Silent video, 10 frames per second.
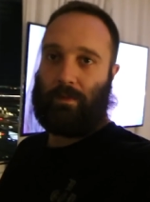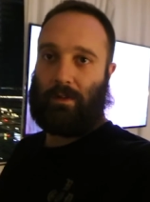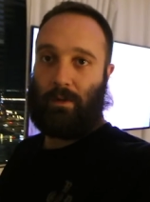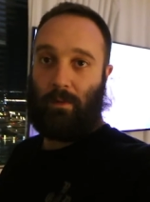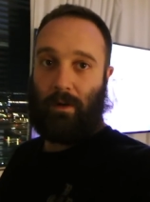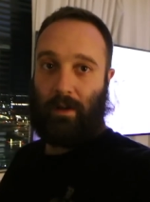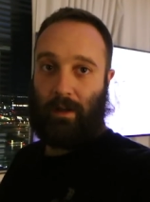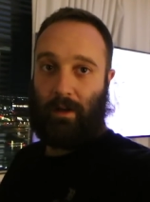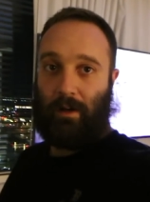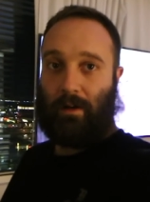So we're
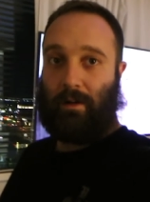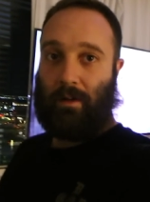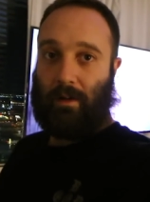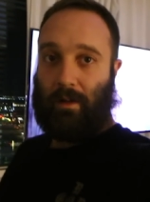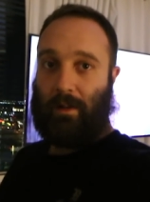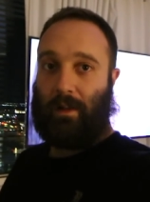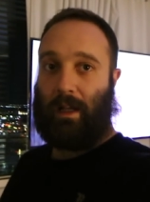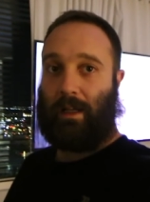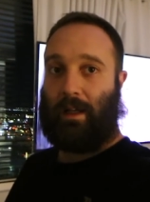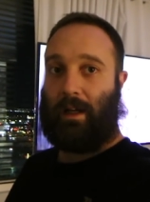here
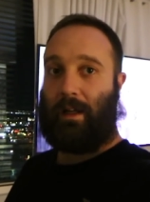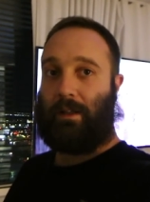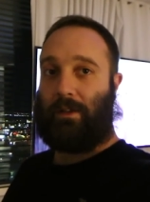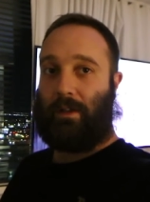late night.